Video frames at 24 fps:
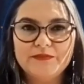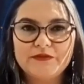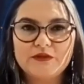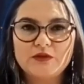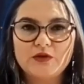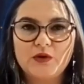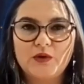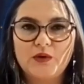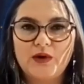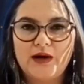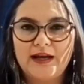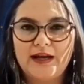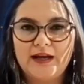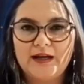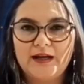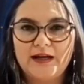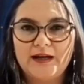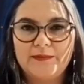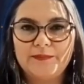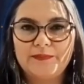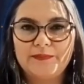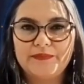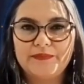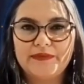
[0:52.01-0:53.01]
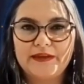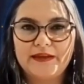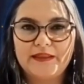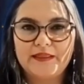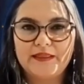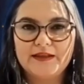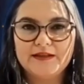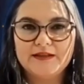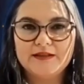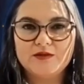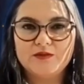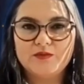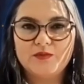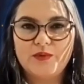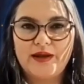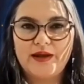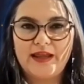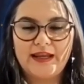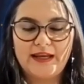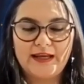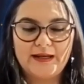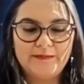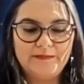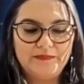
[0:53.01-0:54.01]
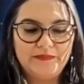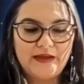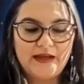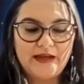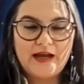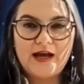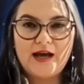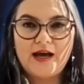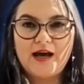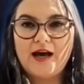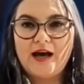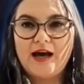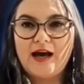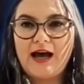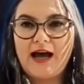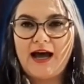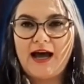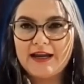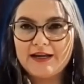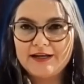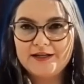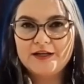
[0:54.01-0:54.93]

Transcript: So in this way, I